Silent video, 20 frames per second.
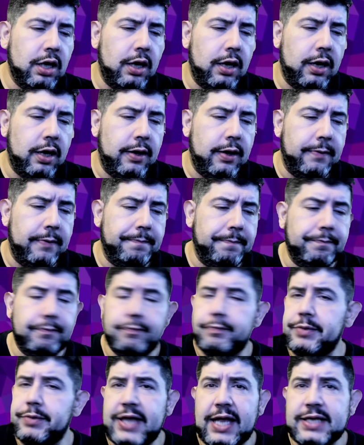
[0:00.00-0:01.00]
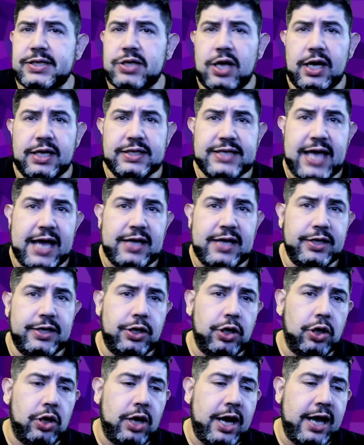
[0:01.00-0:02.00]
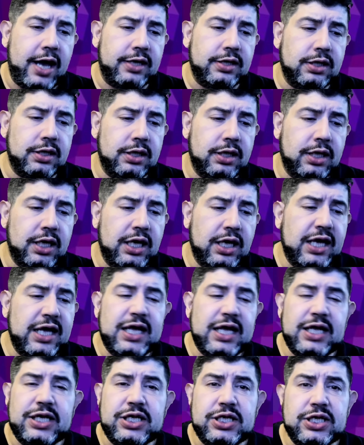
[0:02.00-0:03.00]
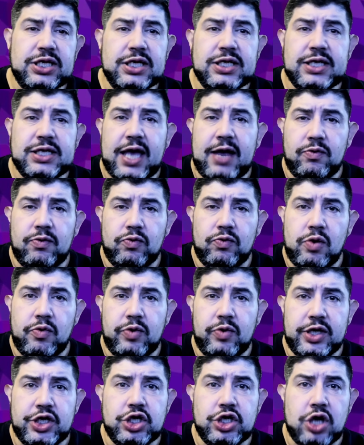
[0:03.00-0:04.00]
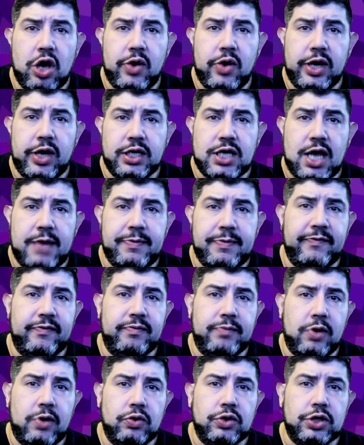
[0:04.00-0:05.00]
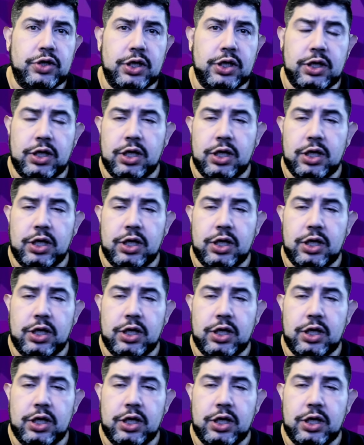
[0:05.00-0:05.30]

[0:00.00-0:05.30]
Um, but that's not exactly correct. It's just that when we show any type of emotion,